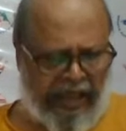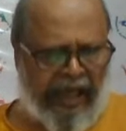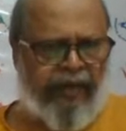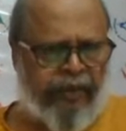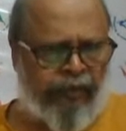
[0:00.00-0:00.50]

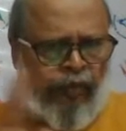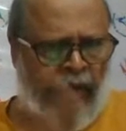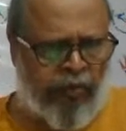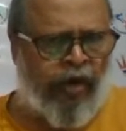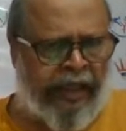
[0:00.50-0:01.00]
I have kept
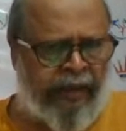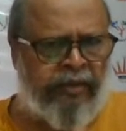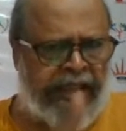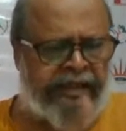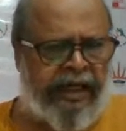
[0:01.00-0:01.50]
one more game
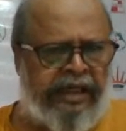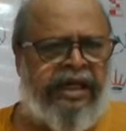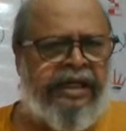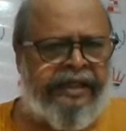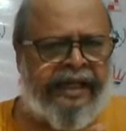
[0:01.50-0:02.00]
like that.
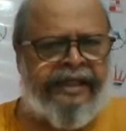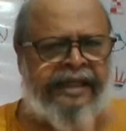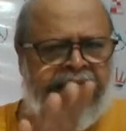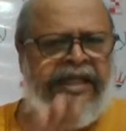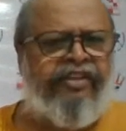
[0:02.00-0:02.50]

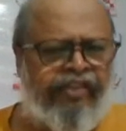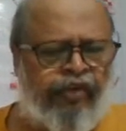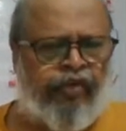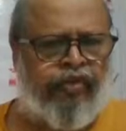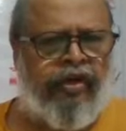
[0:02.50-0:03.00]
Technical
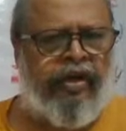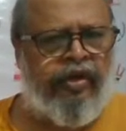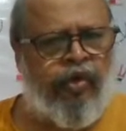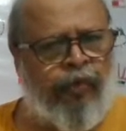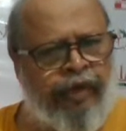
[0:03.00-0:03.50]
issues.
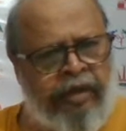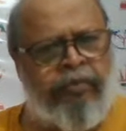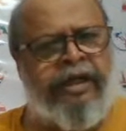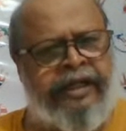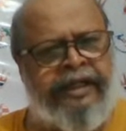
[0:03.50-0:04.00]
You win
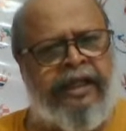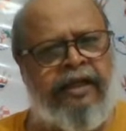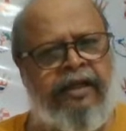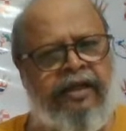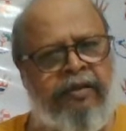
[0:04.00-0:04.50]
material,
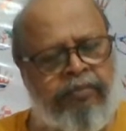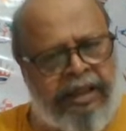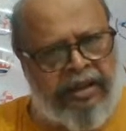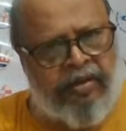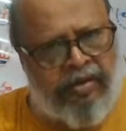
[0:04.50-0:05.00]

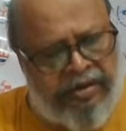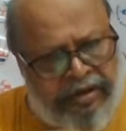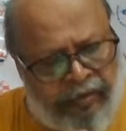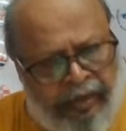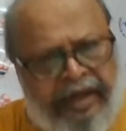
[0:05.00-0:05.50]
but
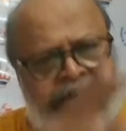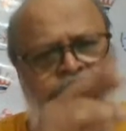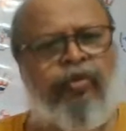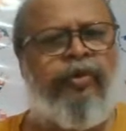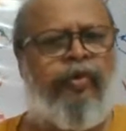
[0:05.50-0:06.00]
the way it
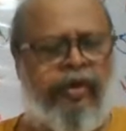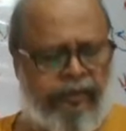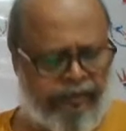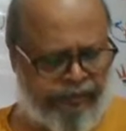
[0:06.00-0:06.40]
should be won.